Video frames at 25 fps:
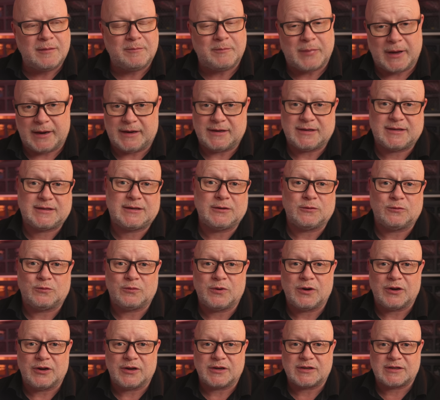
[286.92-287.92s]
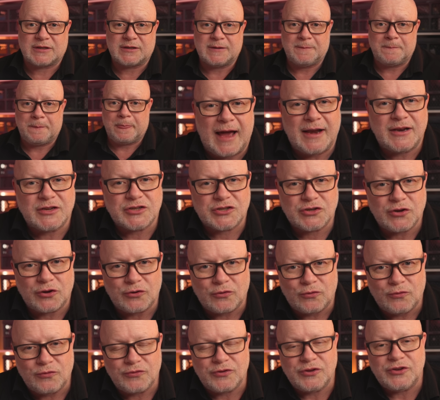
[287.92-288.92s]
but it still works. And it's got
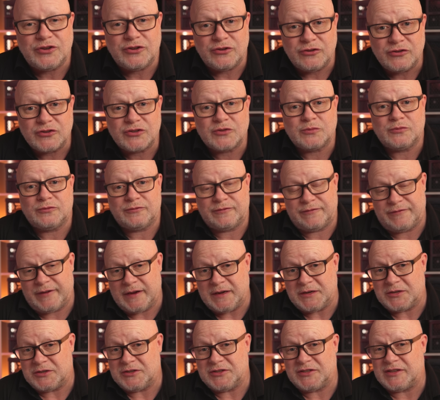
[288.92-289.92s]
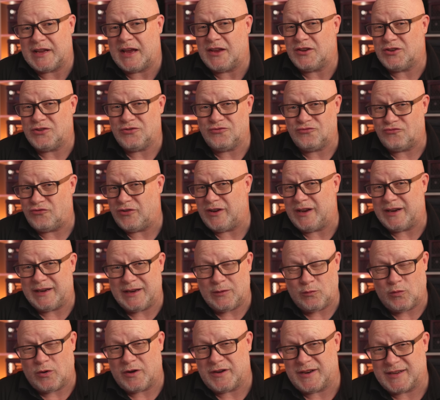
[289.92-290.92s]
all the usual features that you really
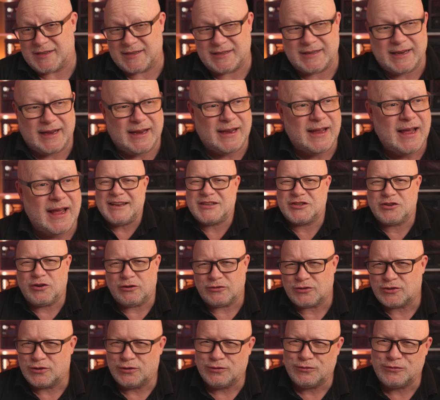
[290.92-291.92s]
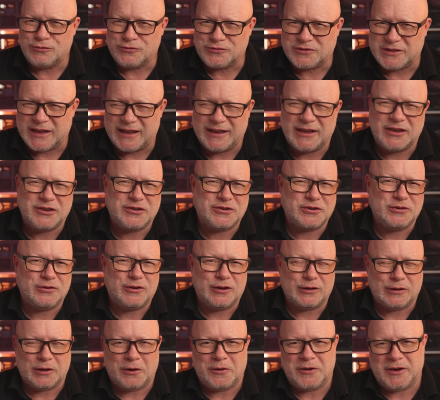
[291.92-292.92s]
want to see. It's got tools that let you do
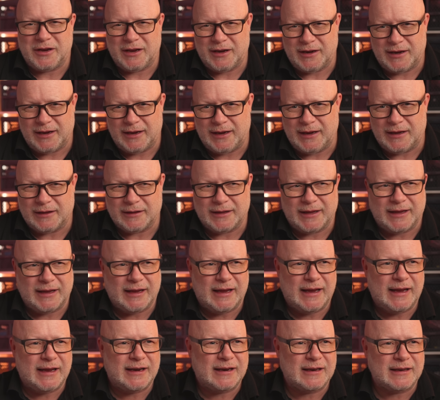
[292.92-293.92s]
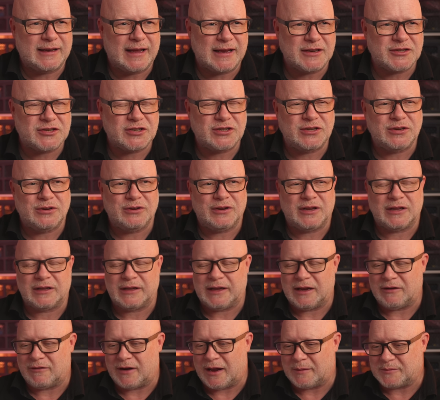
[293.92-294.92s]
cloning and healing. It lets you
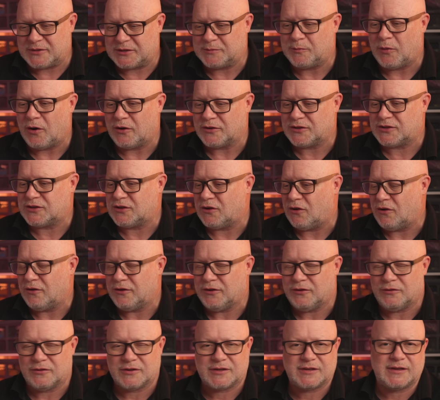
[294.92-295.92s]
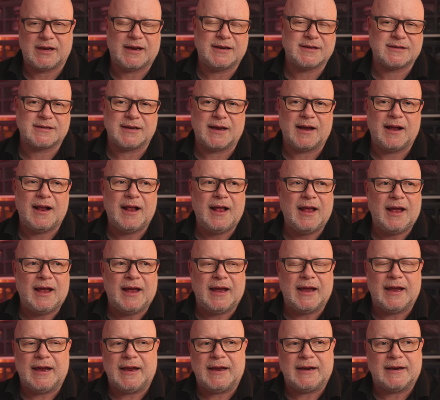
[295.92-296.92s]
clear up spots on your sensor.
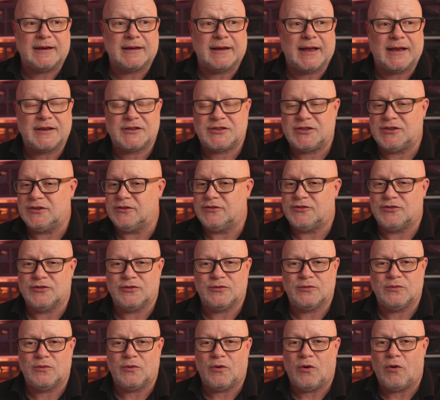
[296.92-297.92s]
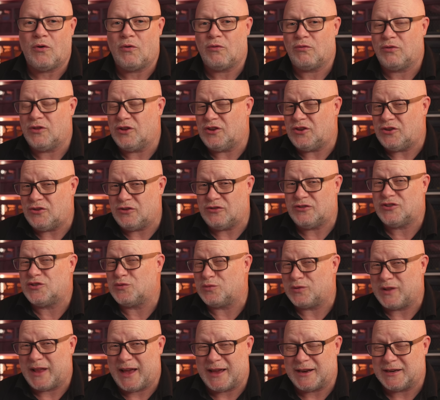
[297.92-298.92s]
It lets you do all the
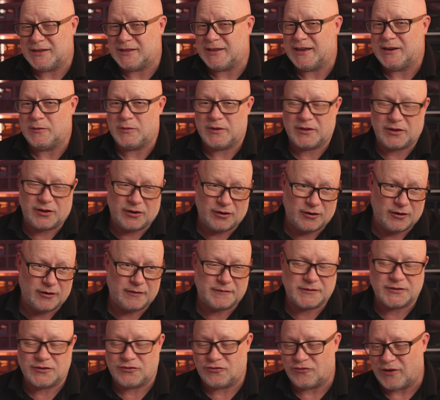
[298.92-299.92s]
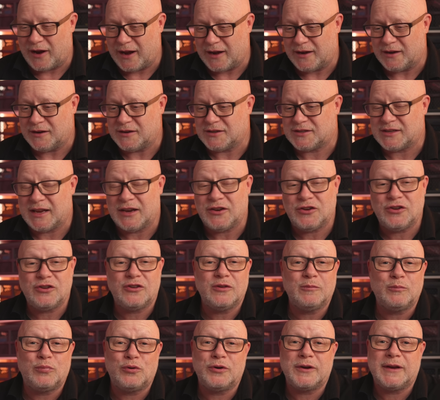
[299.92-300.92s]
usual editing with curves and gradients, and you
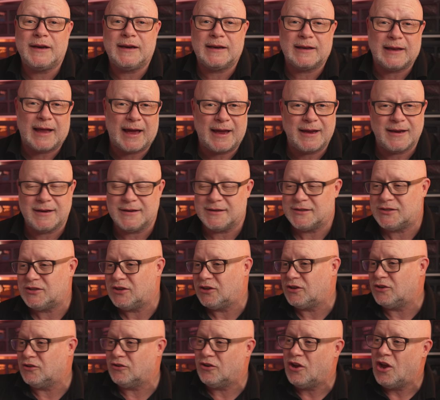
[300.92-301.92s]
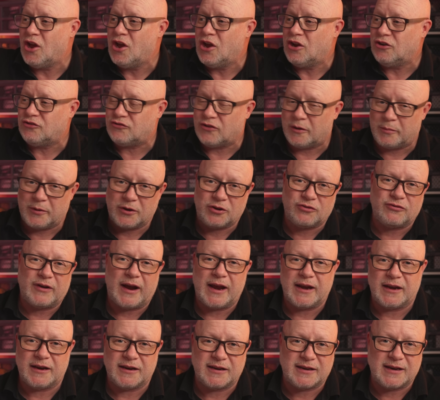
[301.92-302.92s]
can put in layers. You can drop a
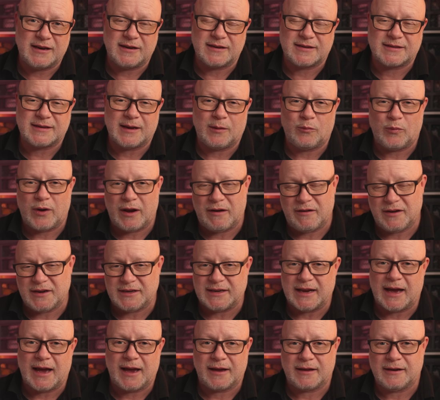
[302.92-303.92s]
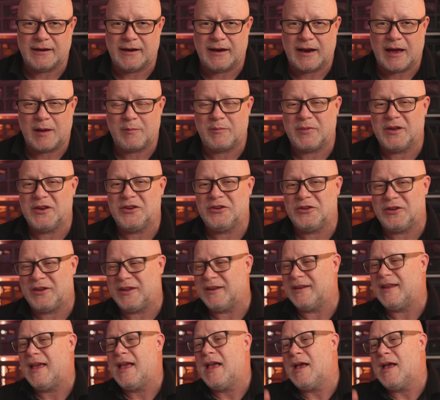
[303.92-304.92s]
gradient in somewhere and darken it up, and you can